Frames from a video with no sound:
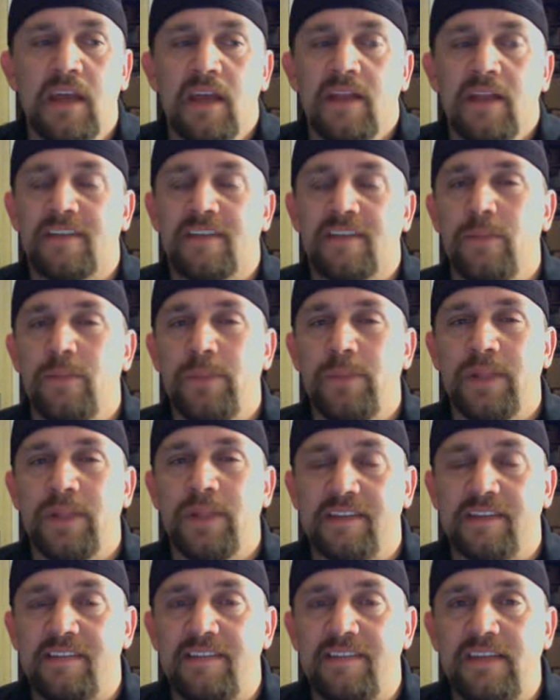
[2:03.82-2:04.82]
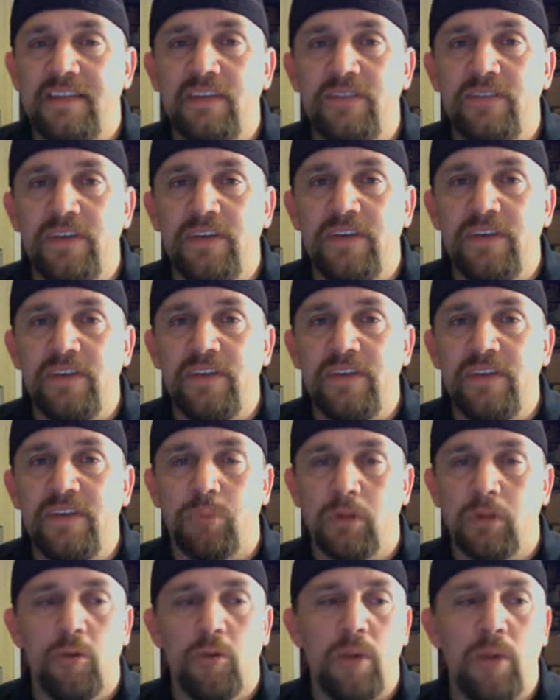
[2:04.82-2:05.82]
It's going to be like the TVs,
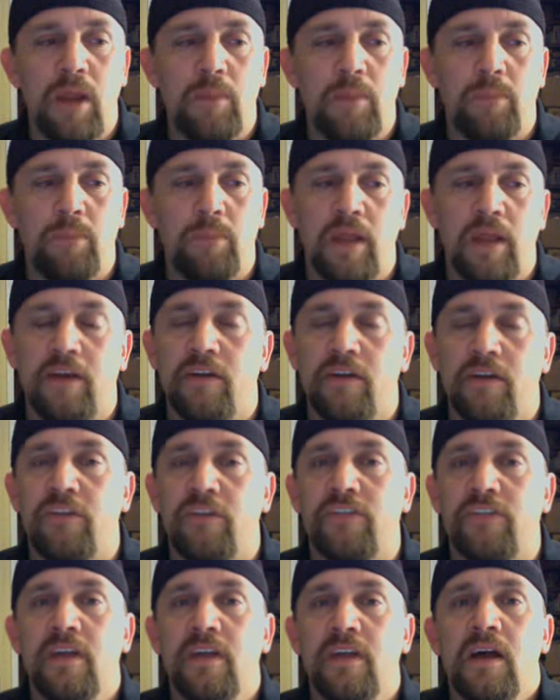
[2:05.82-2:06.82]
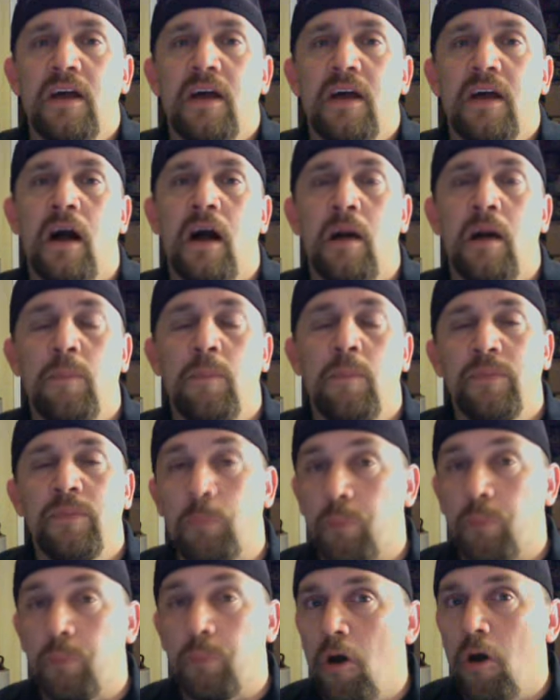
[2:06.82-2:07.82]
Blu-ray players,
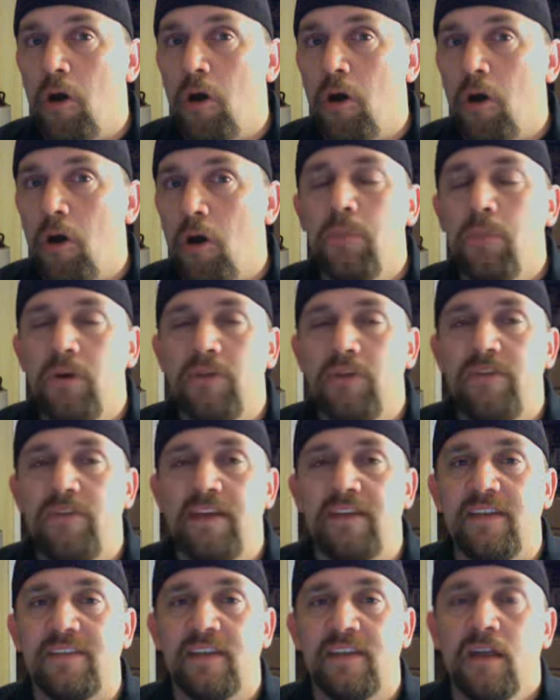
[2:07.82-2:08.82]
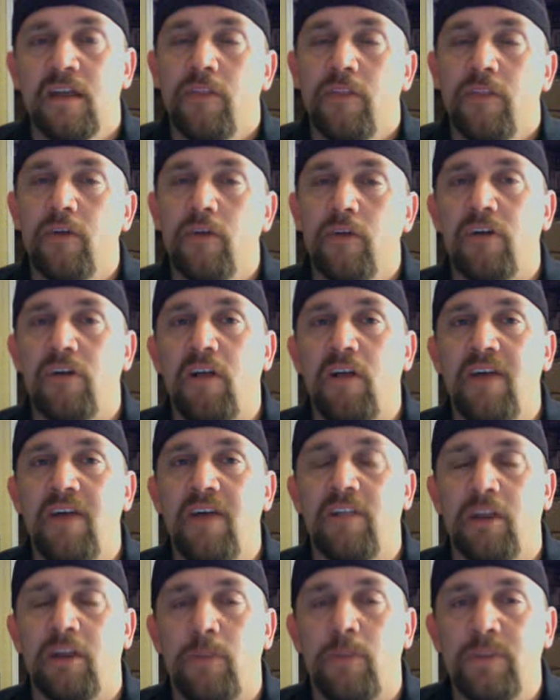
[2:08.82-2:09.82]
the promo movies. Those all have
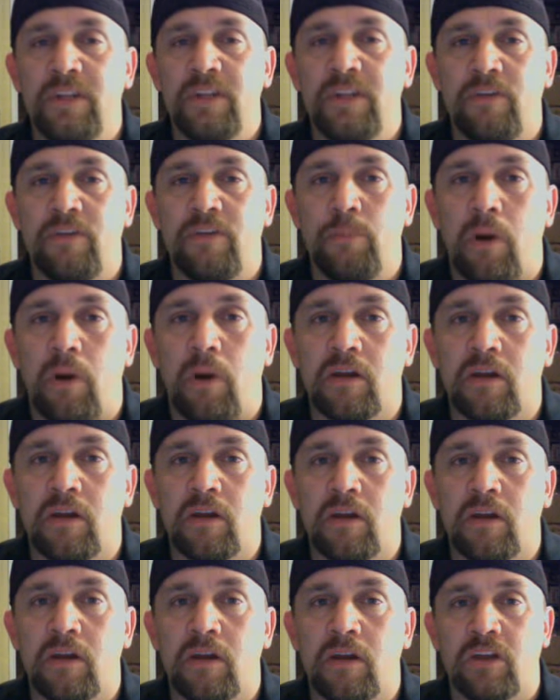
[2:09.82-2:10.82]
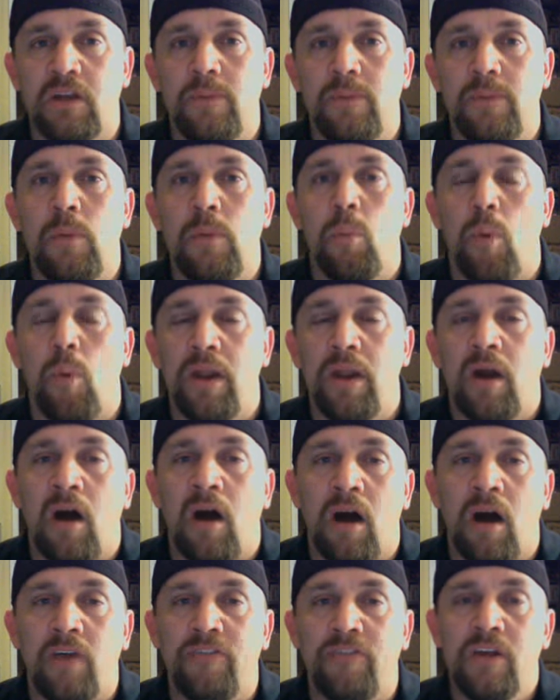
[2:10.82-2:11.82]
a little bit different barcodes. They're going to be
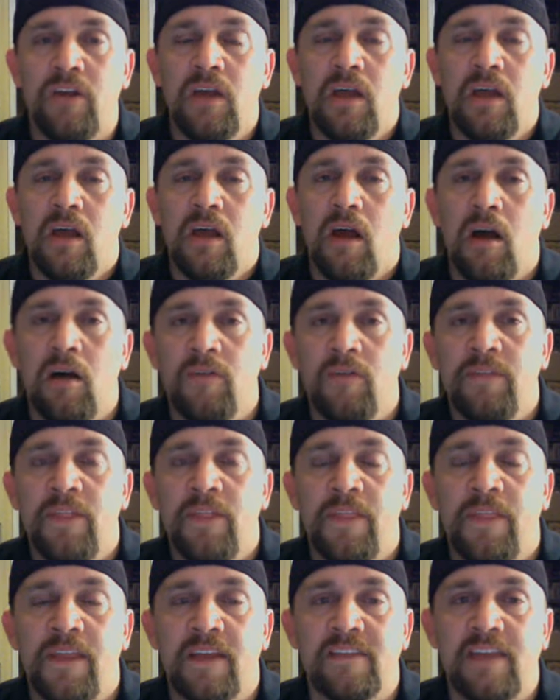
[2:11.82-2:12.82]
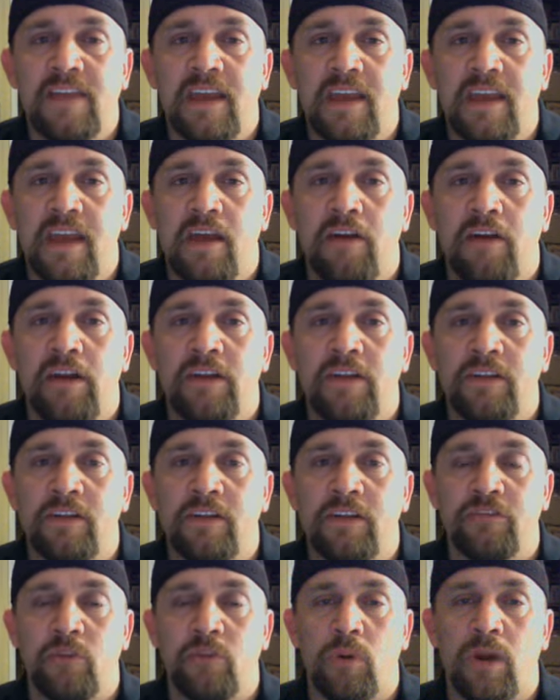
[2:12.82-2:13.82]
one-off of the things they carry in
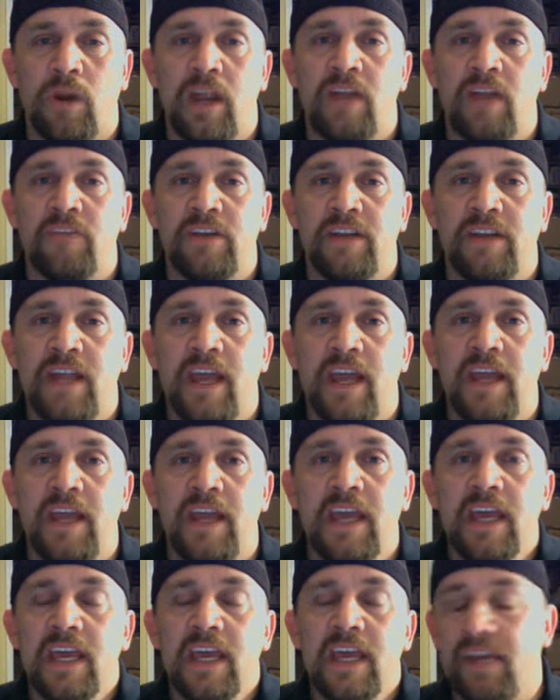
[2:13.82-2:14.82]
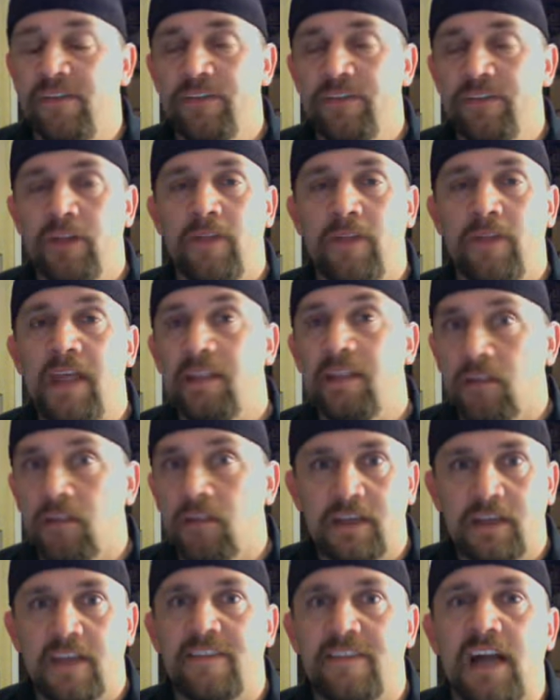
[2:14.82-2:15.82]
their store every day, even though they
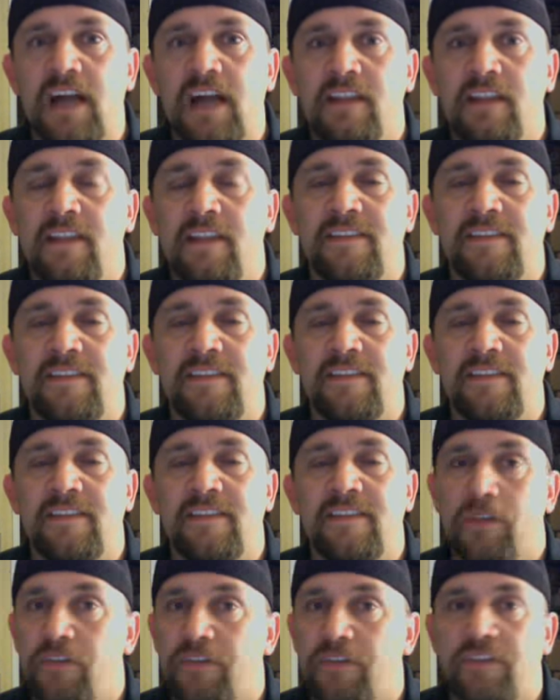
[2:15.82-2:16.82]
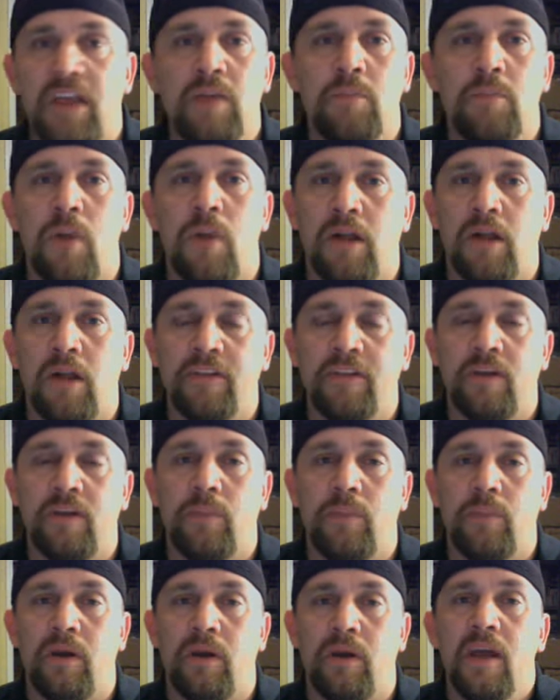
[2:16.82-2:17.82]
look exactly the same. They're the same model
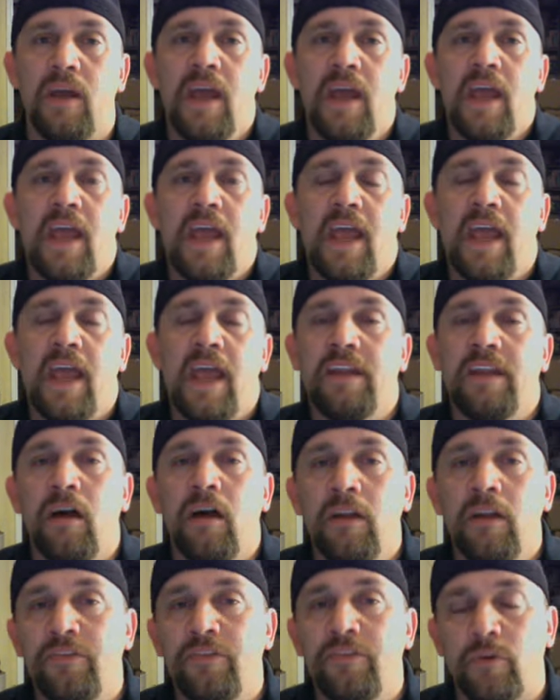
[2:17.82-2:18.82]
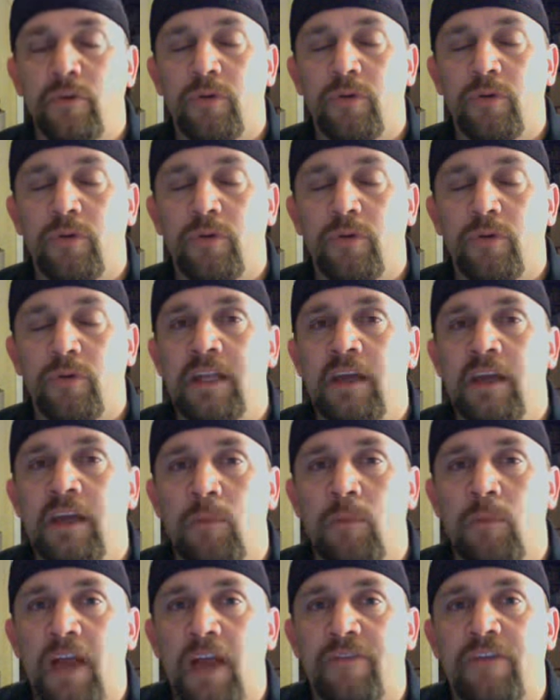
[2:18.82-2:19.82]
number. And unfortunately, our
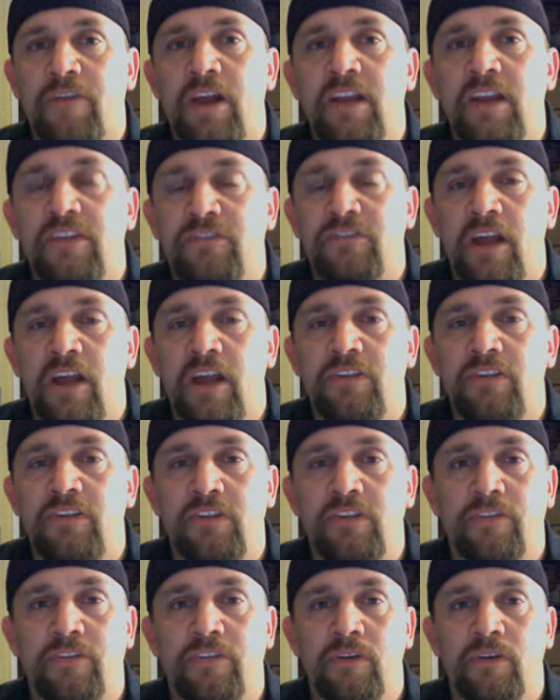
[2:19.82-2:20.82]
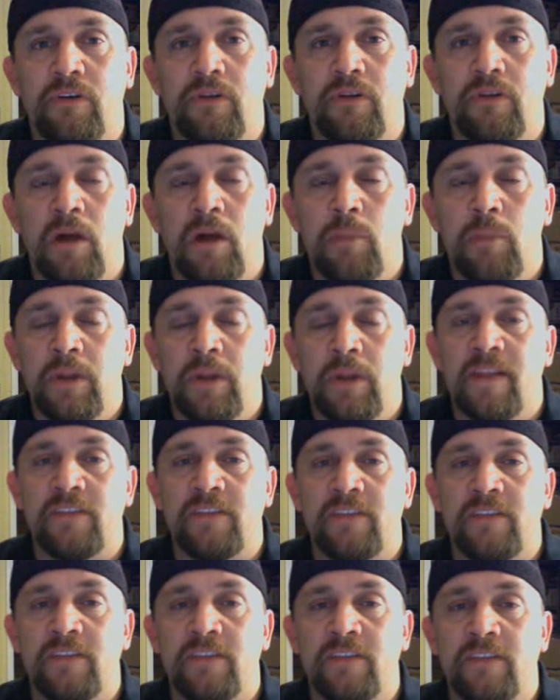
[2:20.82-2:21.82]
Black Friday strategy for putting things
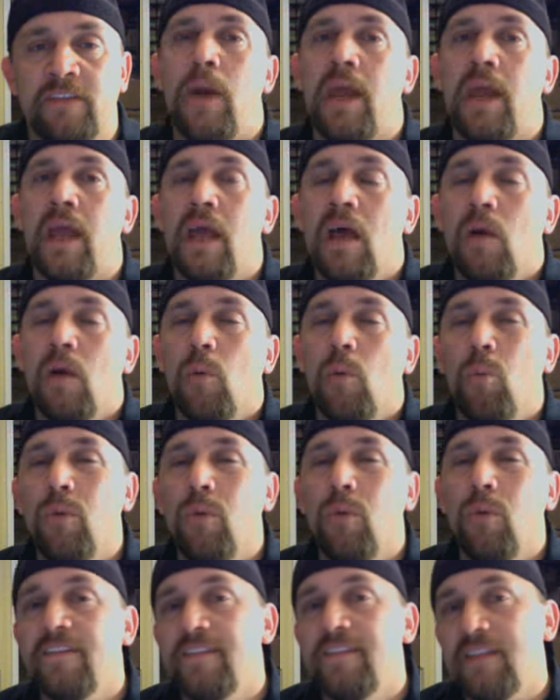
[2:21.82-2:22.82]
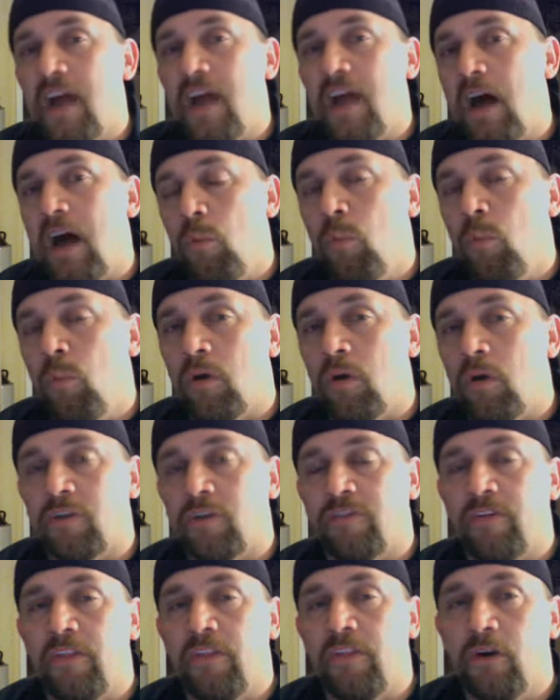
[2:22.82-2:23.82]
on layaway will not
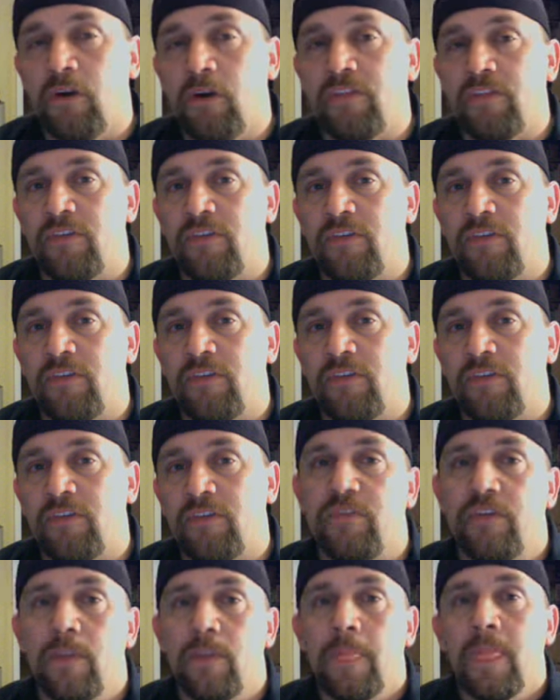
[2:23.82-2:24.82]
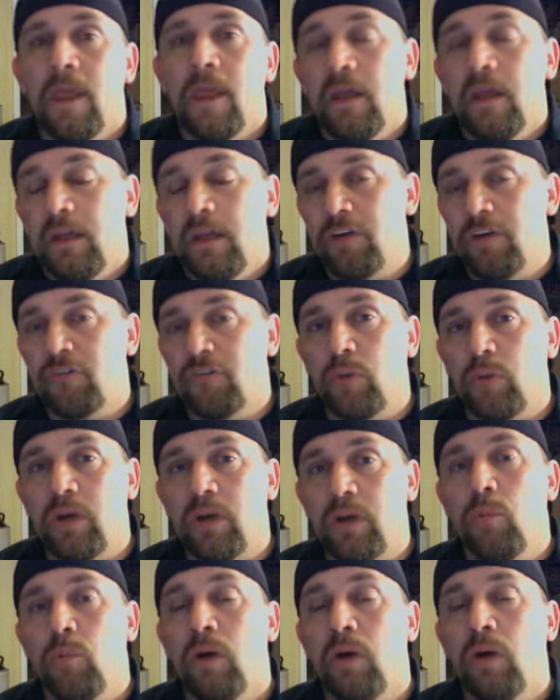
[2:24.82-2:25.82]
work for those items. Here's
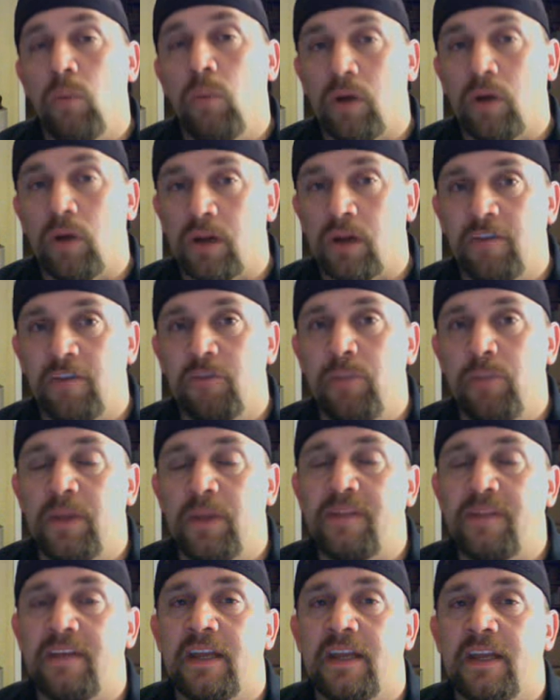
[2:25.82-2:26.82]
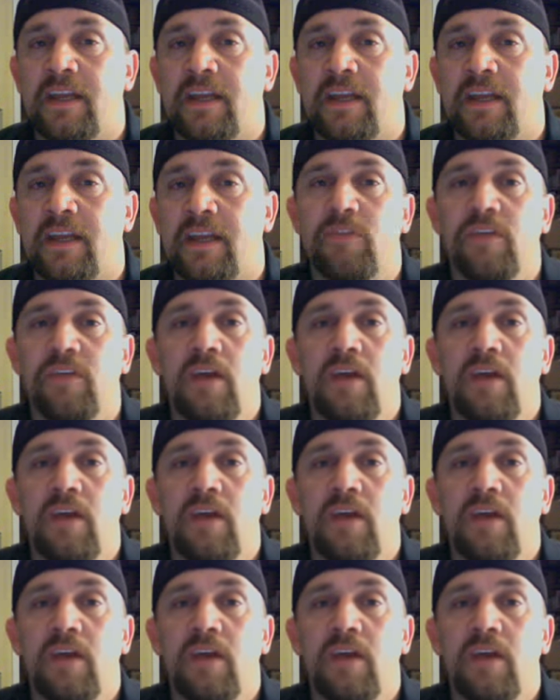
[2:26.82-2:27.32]
where it will work on those big ticket items.